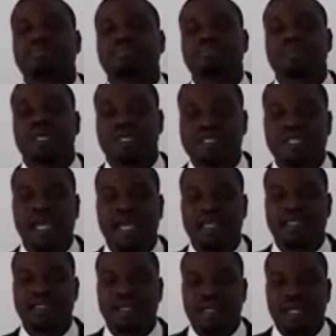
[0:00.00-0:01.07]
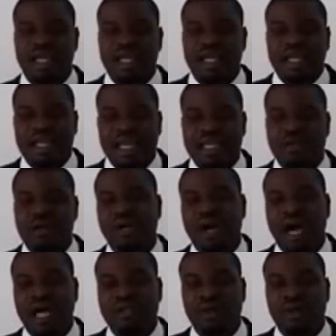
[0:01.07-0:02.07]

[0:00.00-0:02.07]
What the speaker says: He said, "Let us at